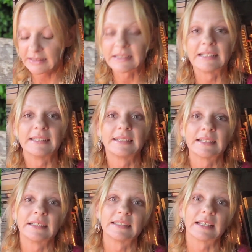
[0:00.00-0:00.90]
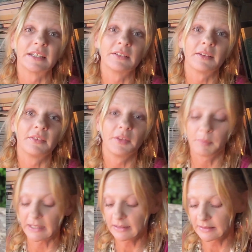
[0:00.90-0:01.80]
it is signed on the
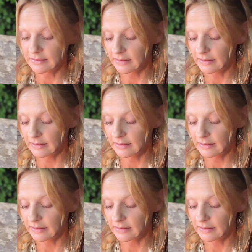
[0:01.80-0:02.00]
base.